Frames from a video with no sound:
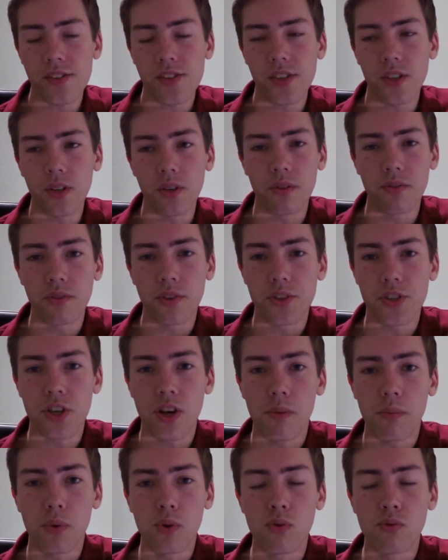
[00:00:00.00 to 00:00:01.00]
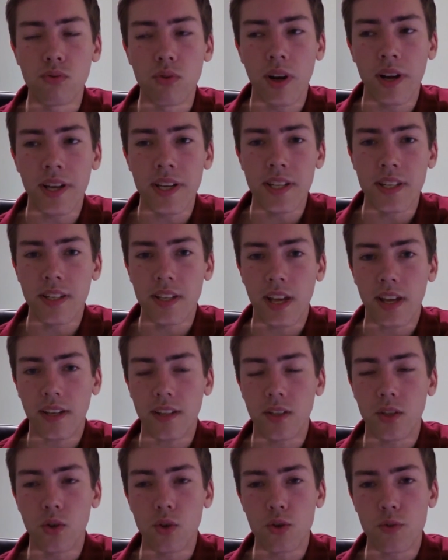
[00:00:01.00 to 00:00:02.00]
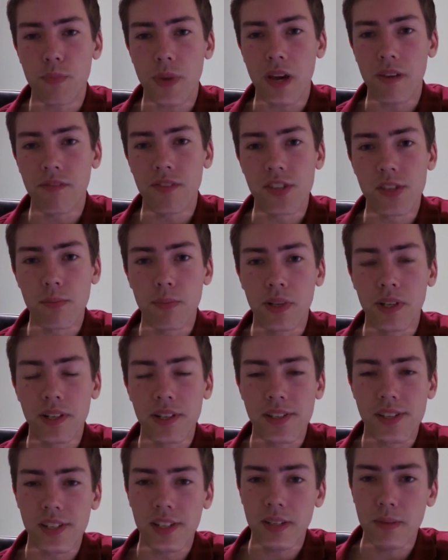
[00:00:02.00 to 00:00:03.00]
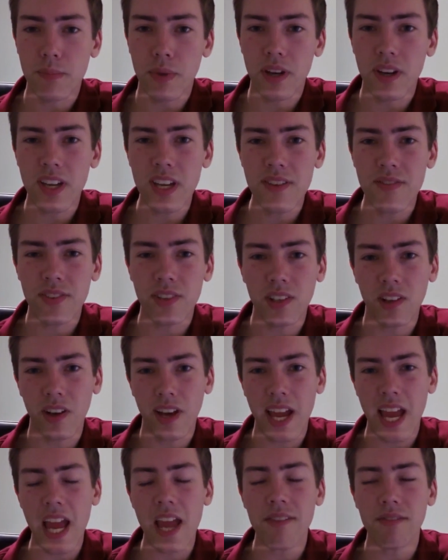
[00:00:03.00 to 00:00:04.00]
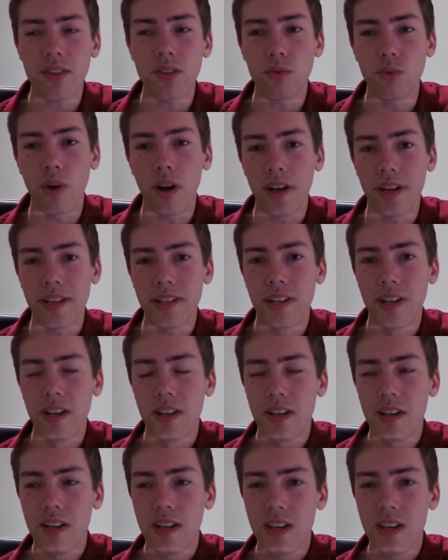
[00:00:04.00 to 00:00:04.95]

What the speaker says: So for example, rain, that can cause bad visibility, but even like heavy rain,